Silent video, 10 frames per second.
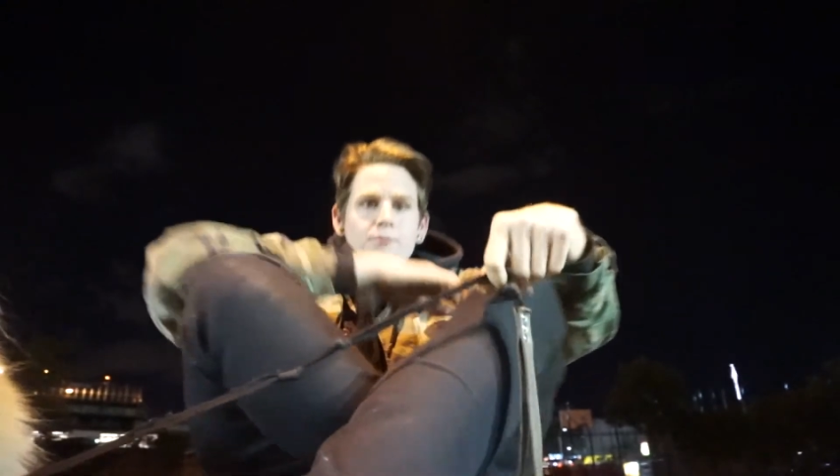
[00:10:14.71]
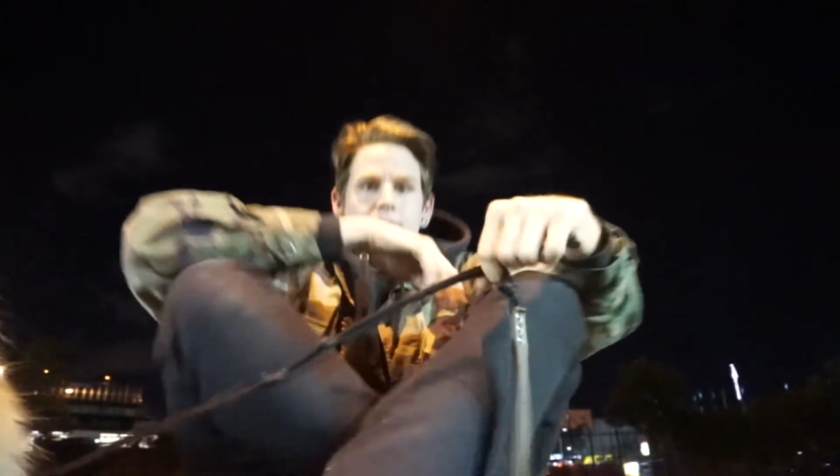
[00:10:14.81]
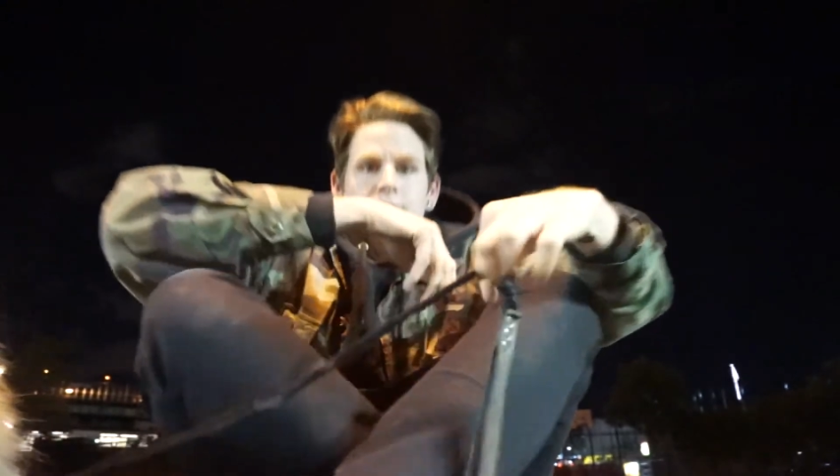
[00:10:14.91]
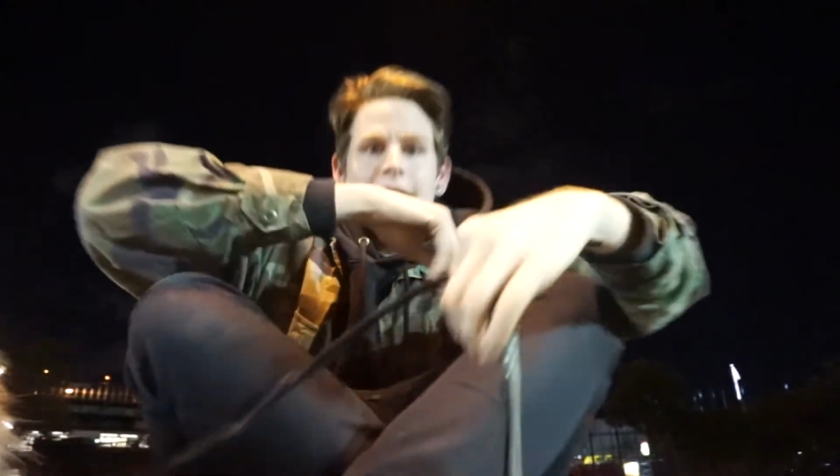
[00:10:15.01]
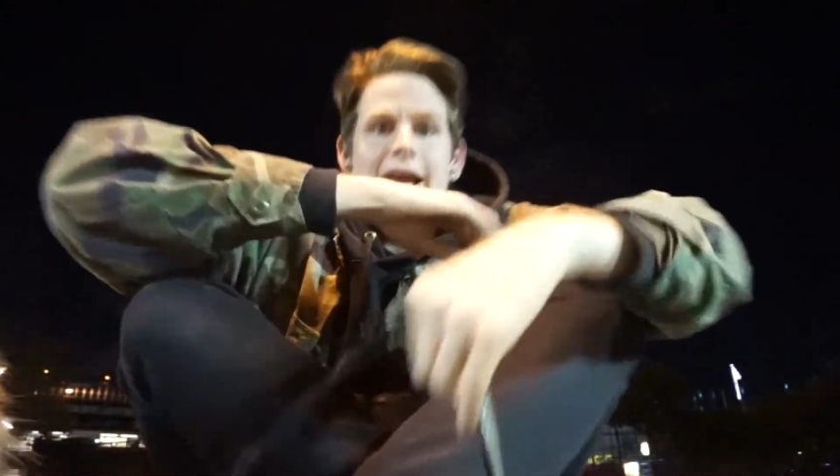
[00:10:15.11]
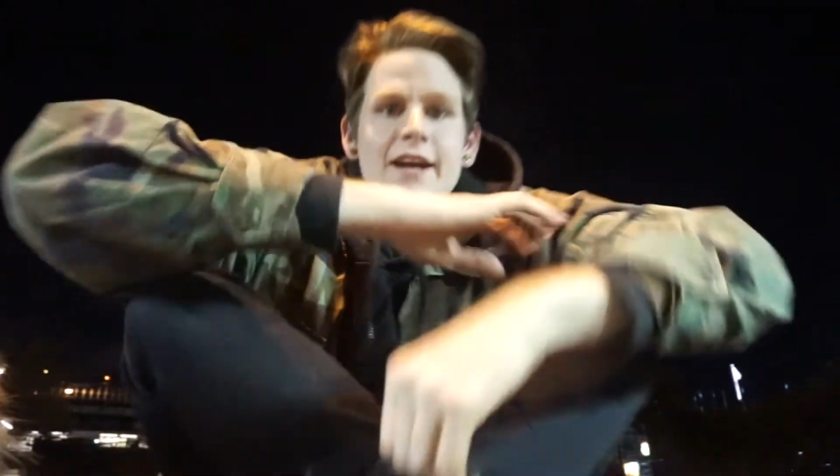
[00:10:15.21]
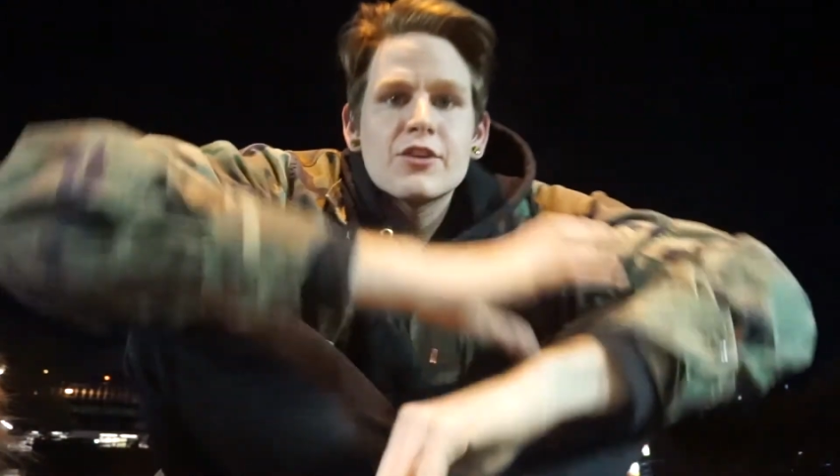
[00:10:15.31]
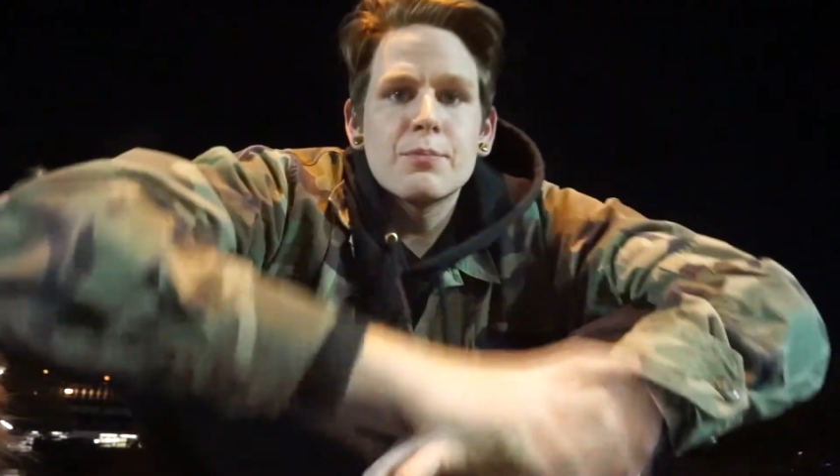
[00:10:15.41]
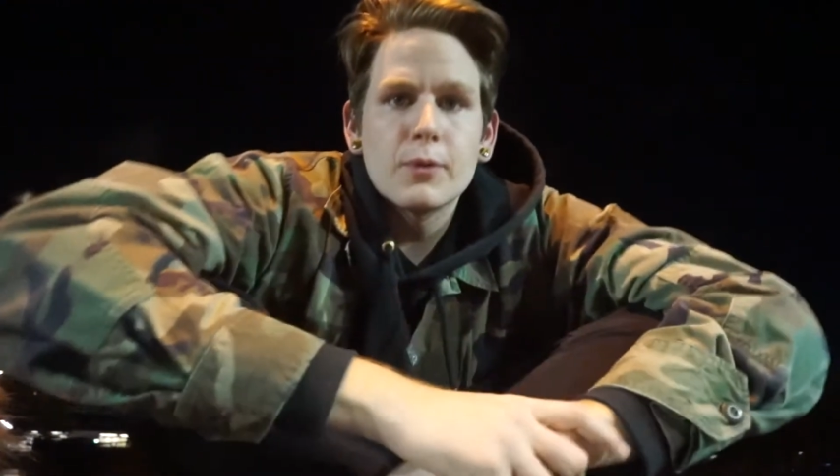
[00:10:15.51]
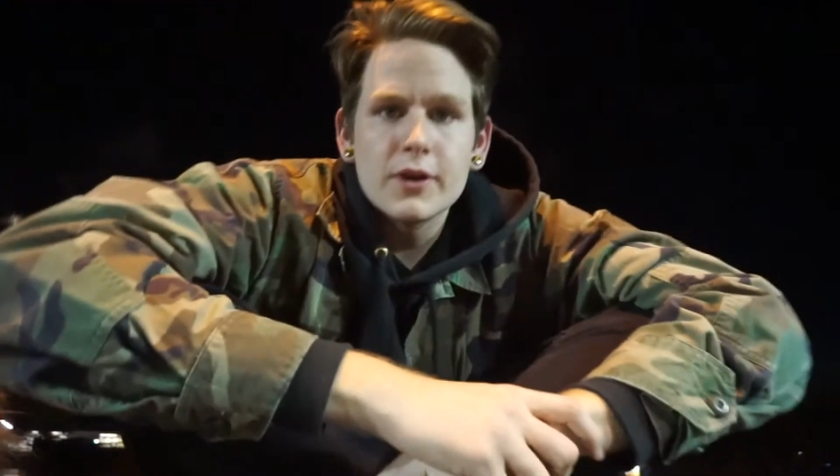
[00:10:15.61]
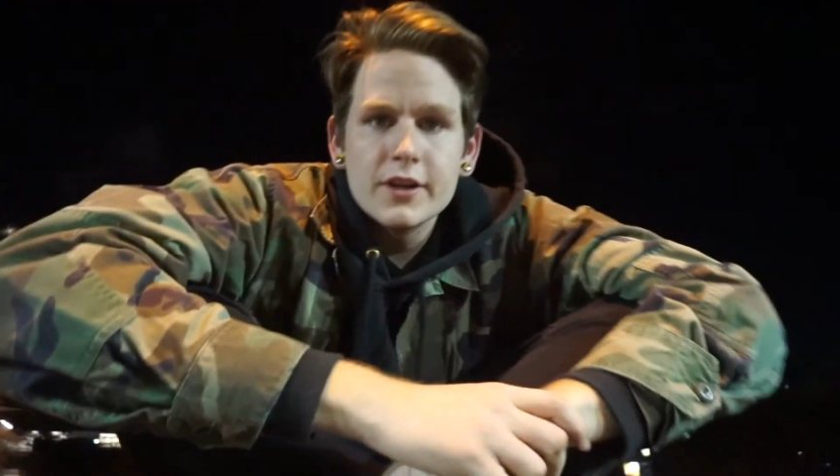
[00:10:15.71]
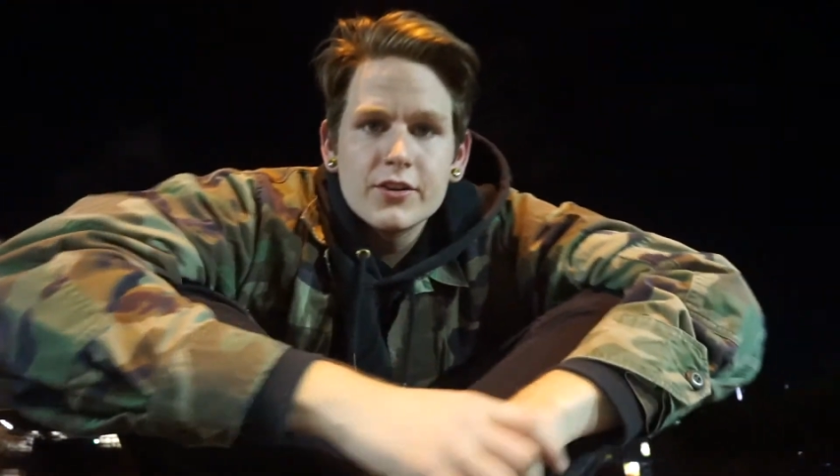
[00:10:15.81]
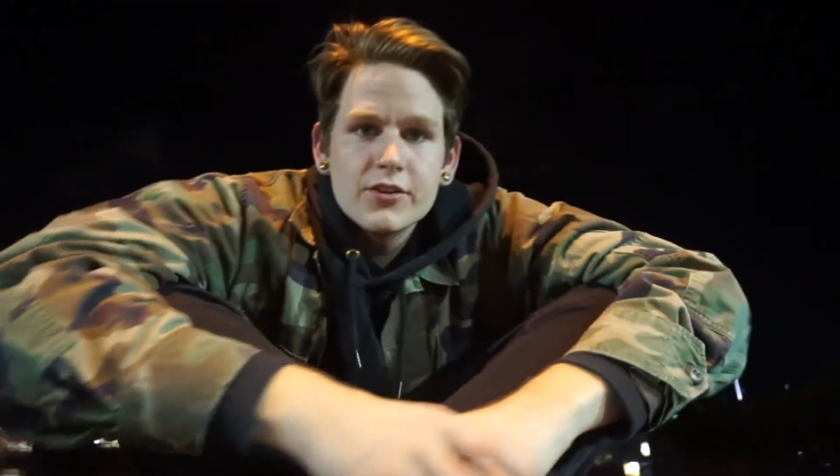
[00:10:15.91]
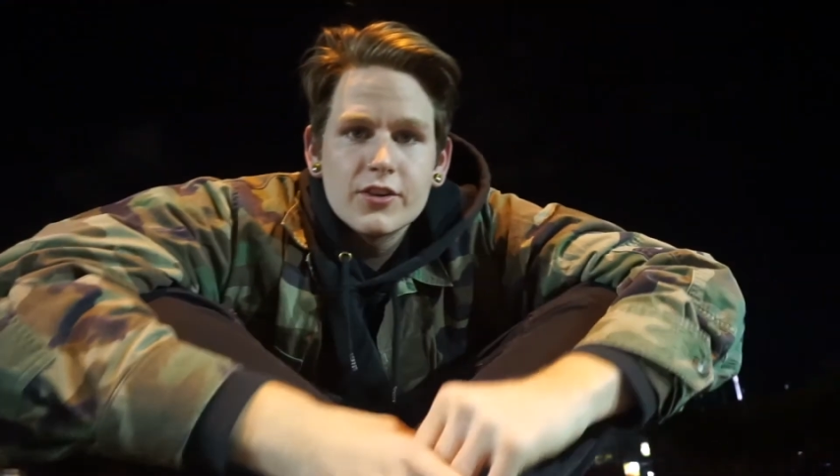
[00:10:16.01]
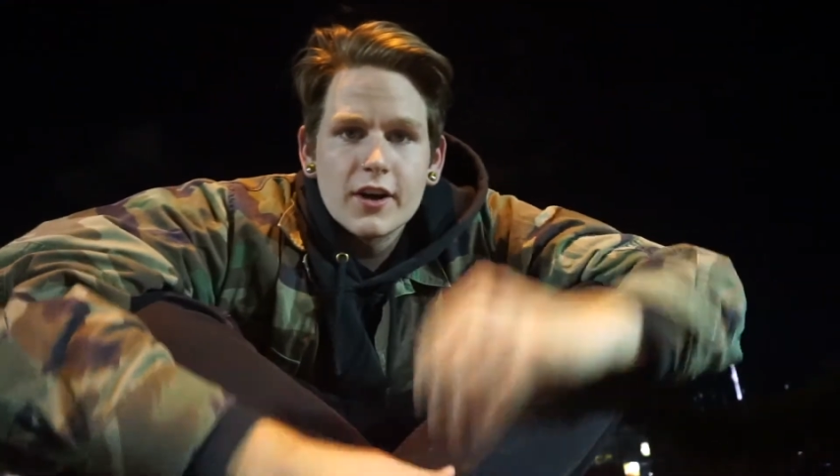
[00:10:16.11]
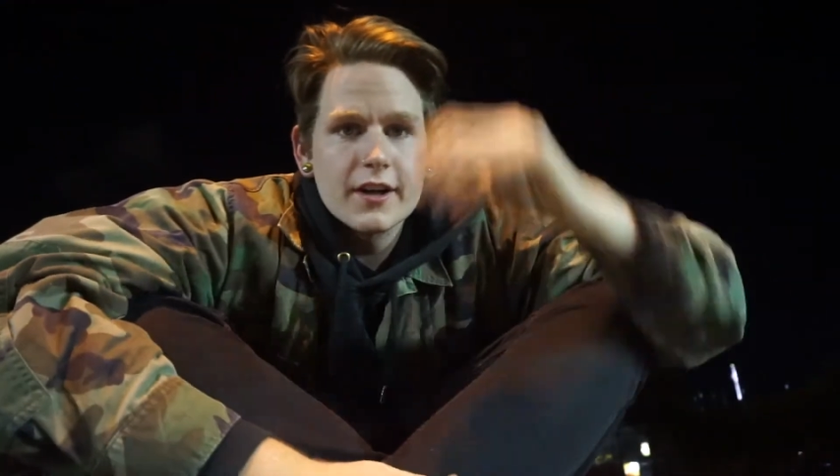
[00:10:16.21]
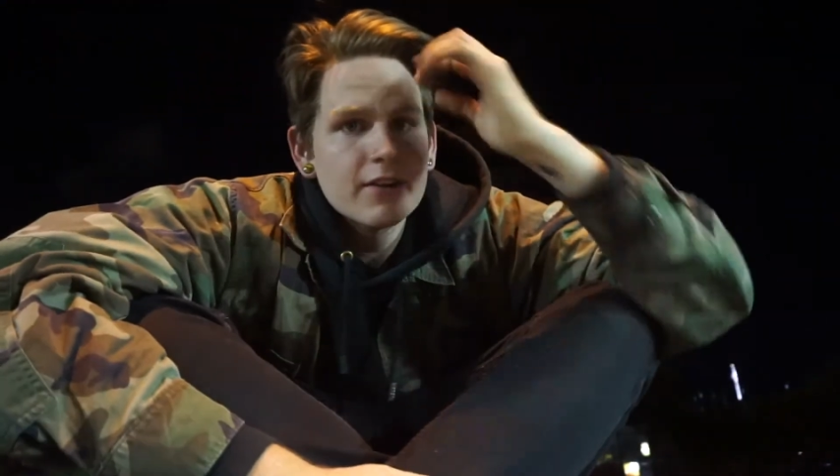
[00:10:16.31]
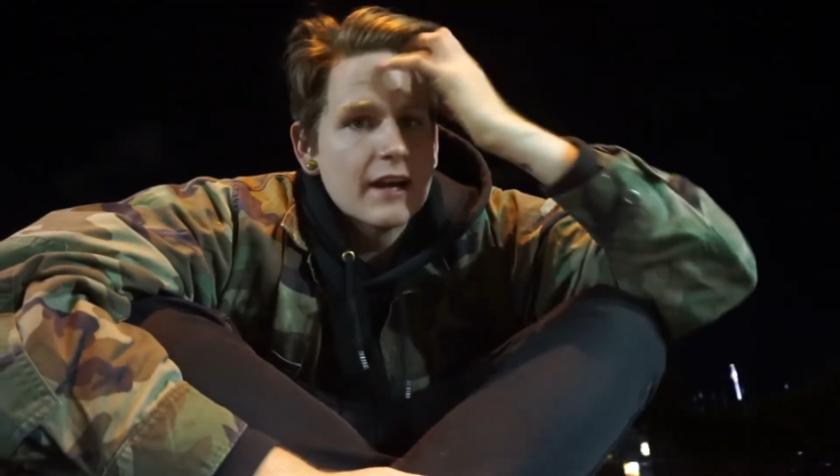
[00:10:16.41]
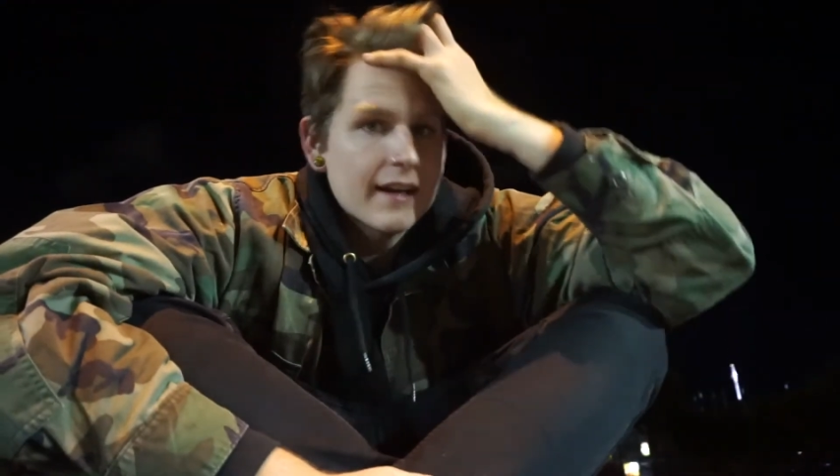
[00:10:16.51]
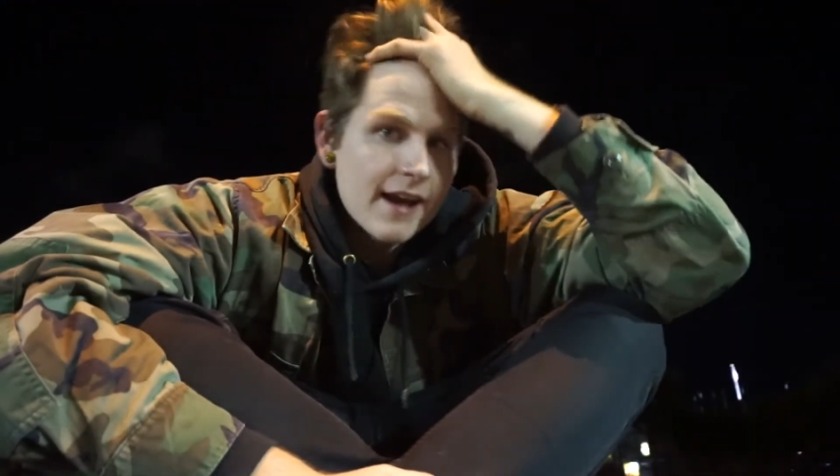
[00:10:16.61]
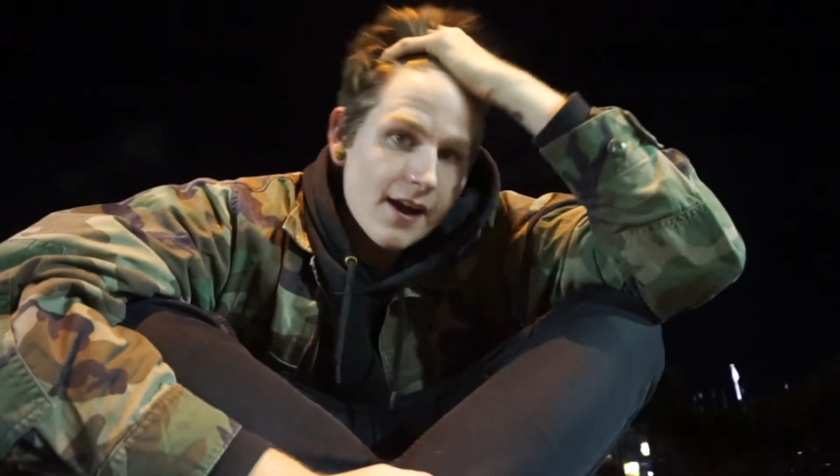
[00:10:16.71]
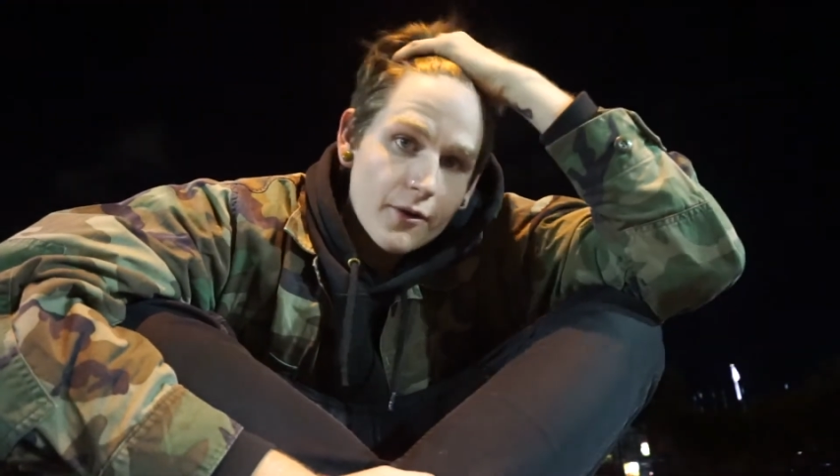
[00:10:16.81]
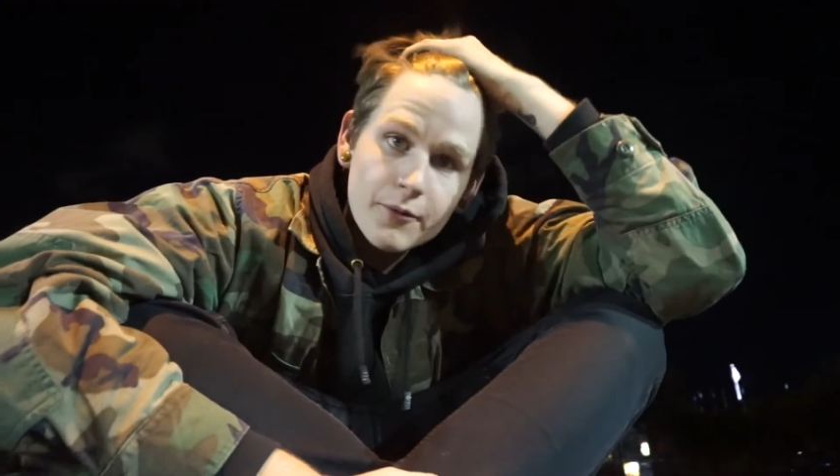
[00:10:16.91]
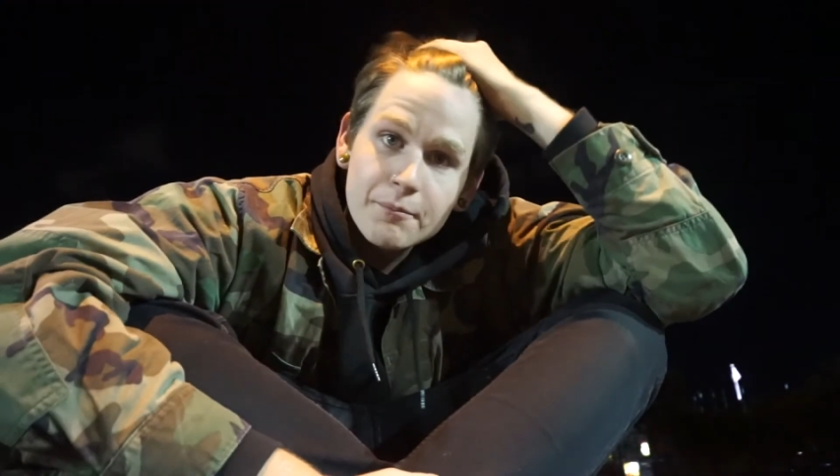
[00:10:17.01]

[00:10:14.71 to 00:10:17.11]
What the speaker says: My export is starting right now.